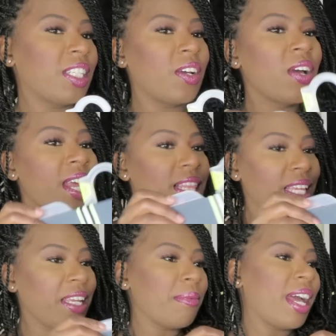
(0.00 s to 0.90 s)
So
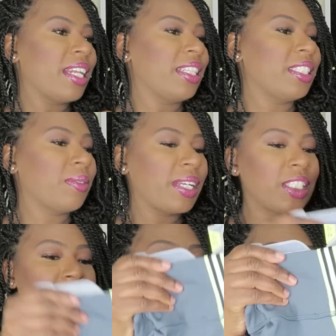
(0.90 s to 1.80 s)
think about it this way.
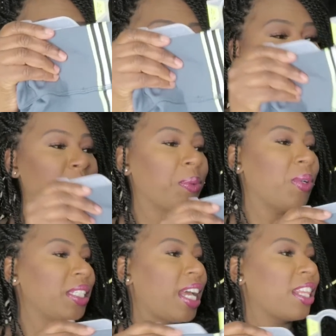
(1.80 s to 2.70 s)
So these pants were
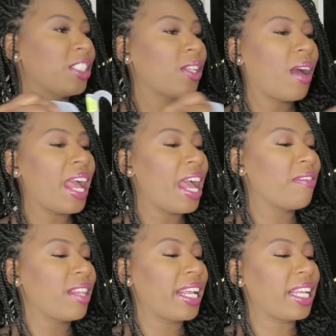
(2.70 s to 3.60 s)
$1. So I
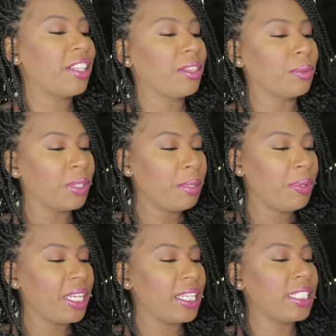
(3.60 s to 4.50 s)
have like a
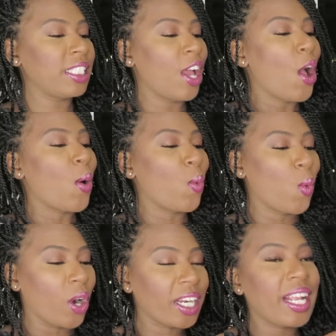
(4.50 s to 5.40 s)
three-piece
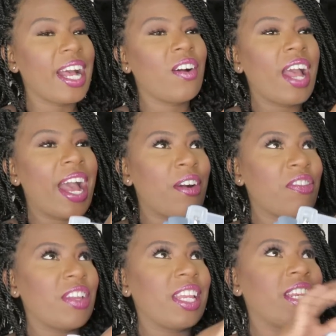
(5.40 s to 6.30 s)
workout
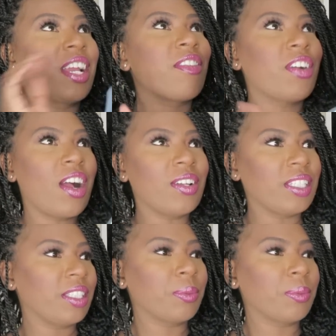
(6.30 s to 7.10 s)
outfit for only